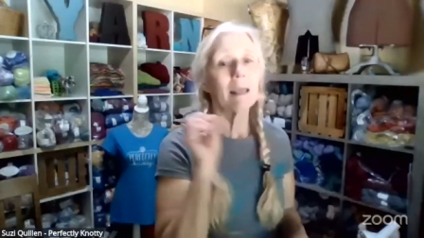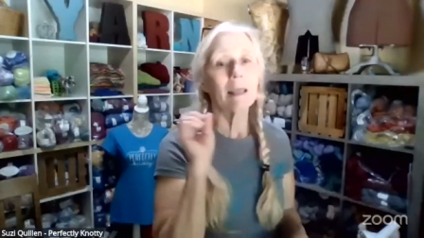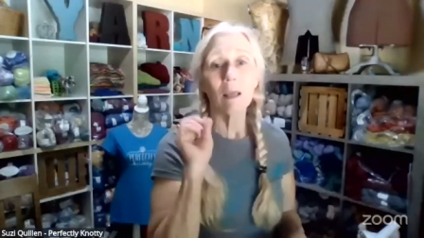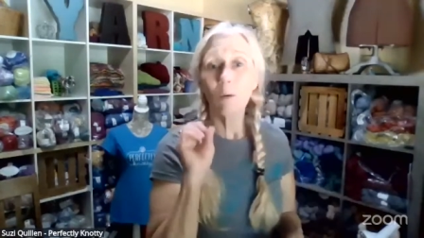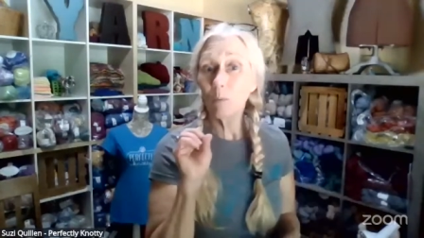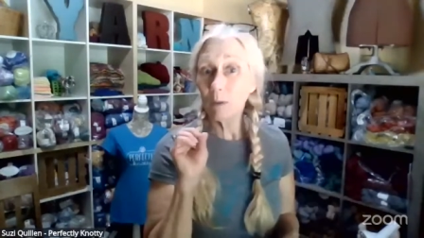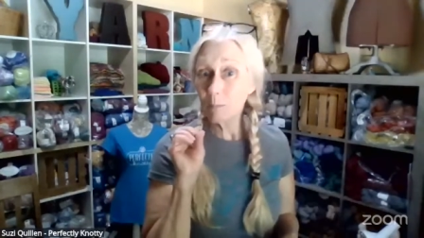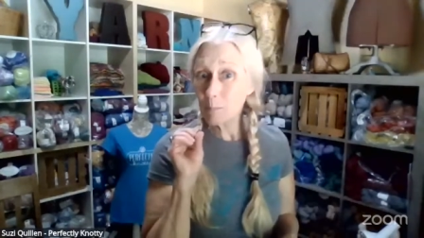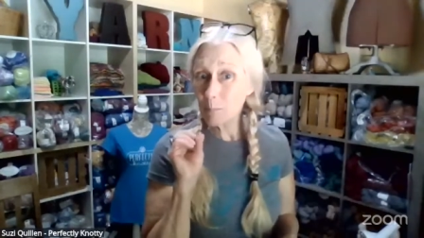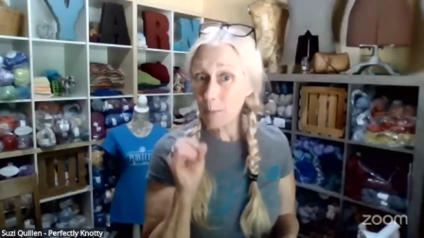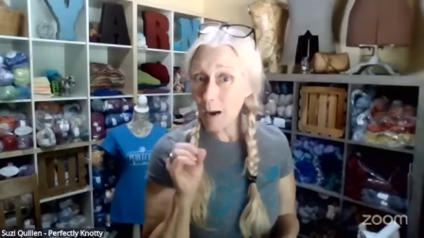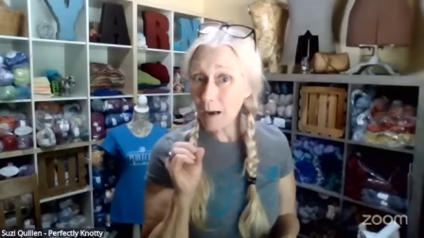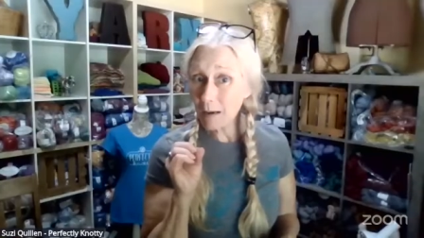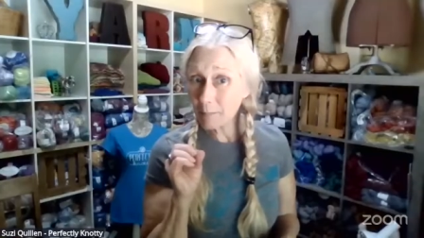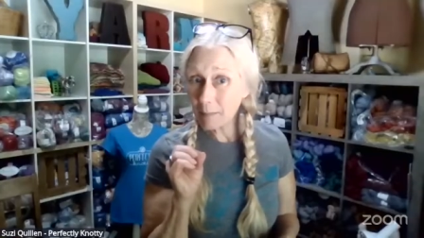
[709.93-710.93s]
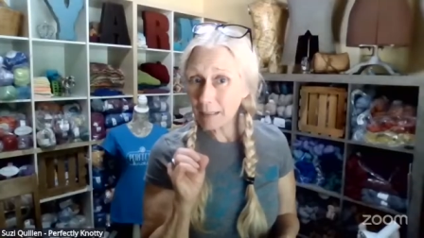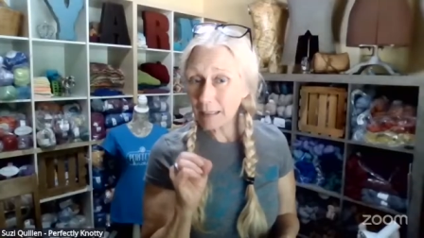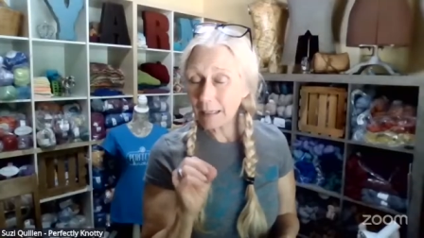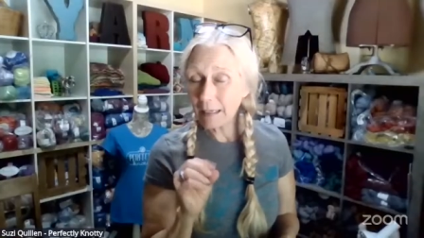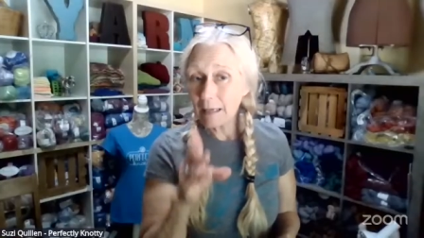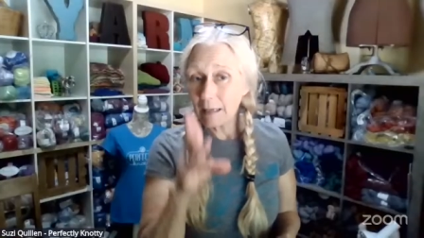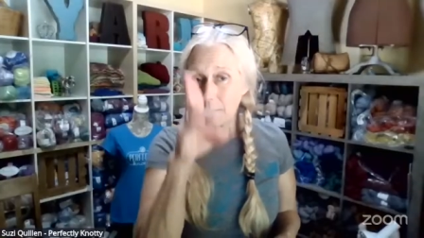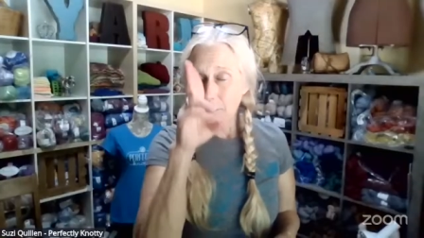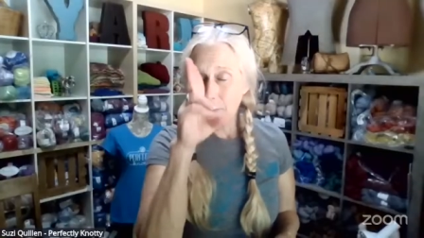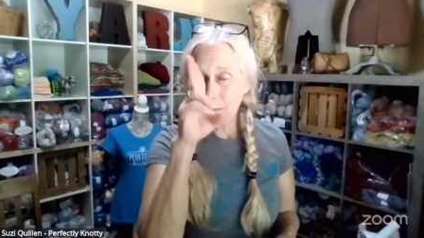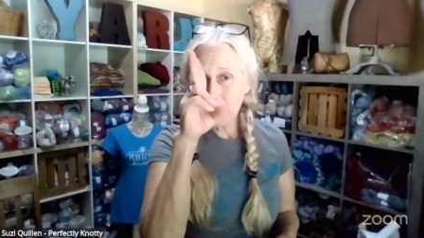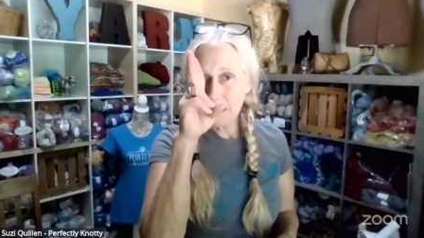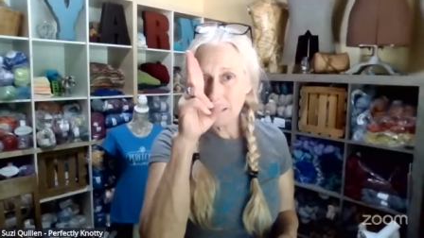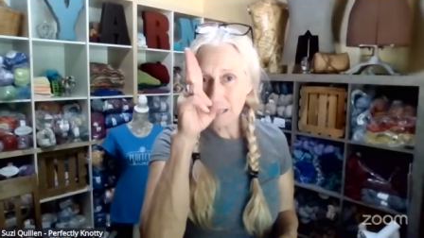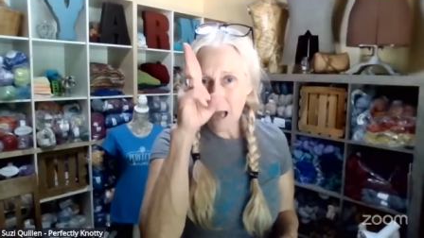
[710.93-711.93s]
It would bug me
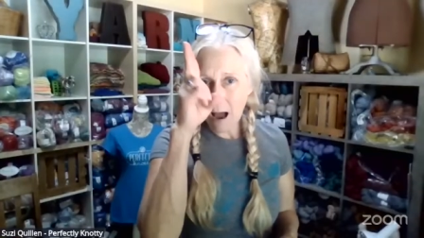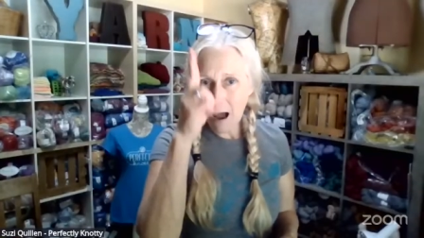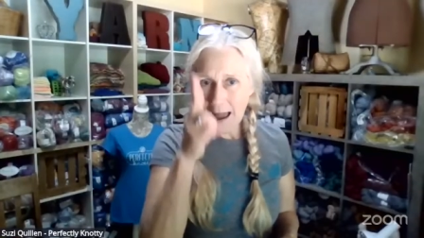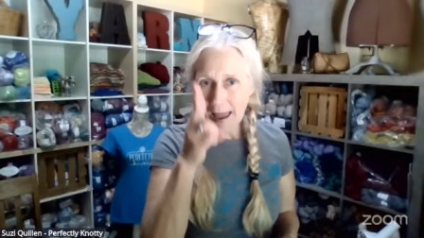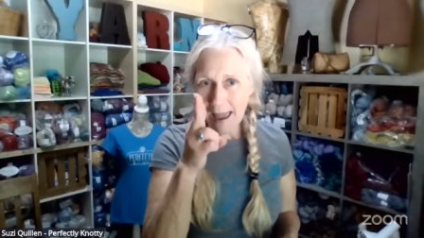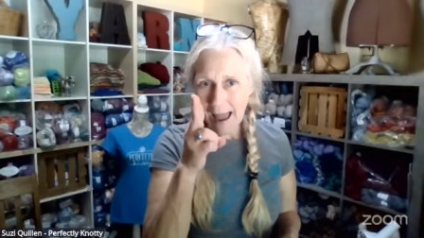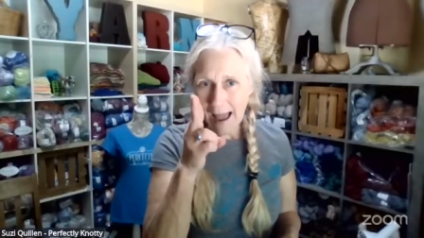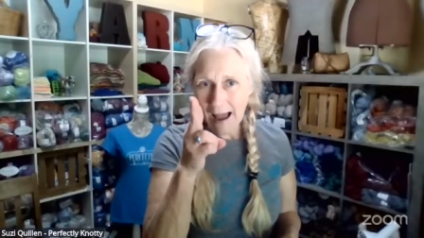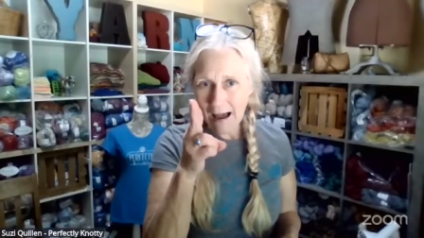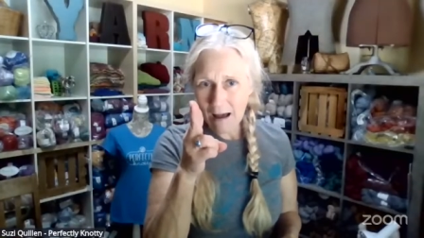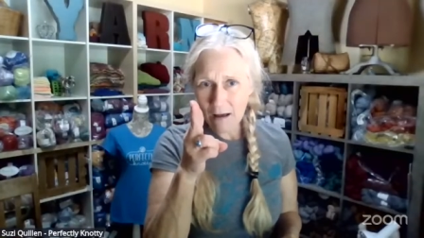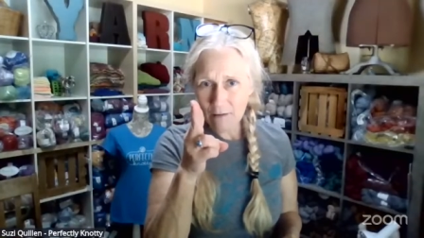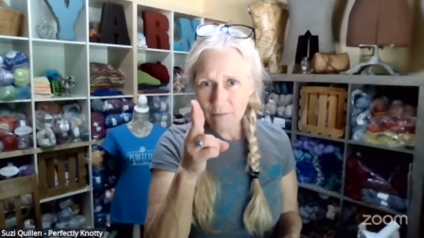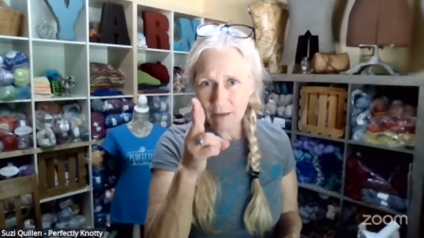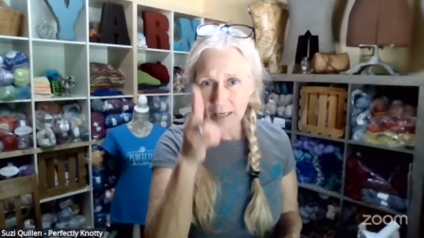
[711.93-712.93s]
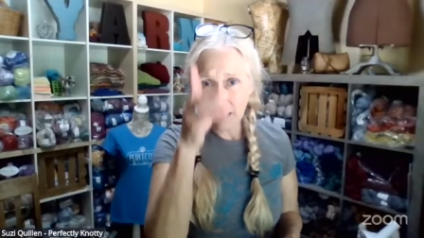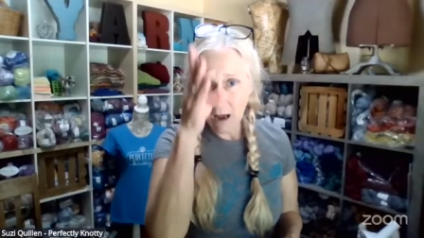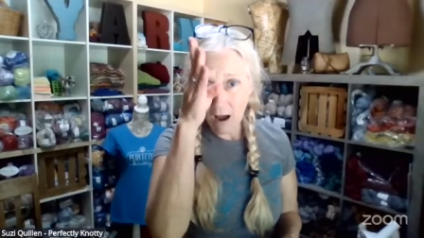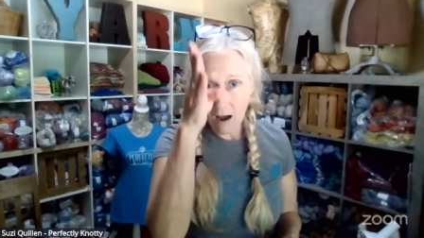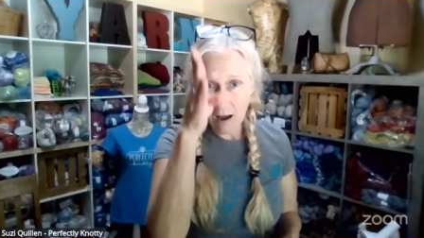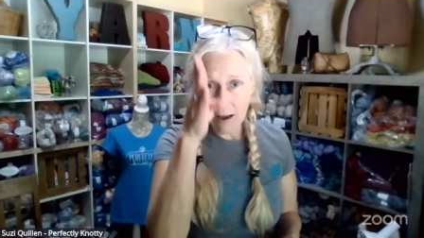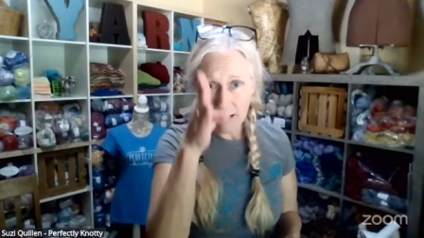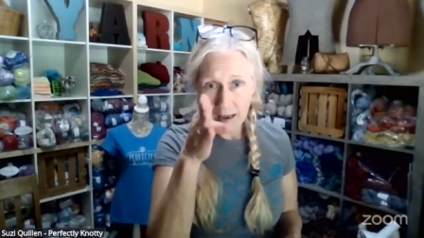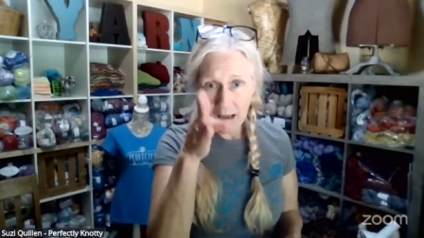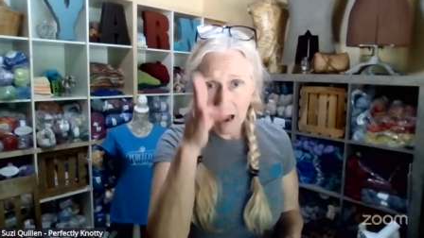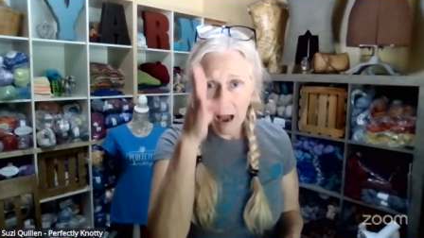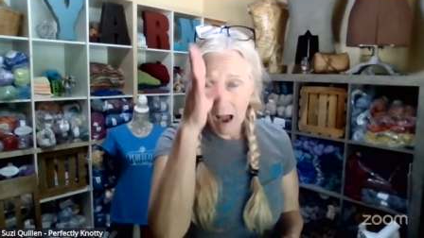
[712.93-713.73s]
because I have an eye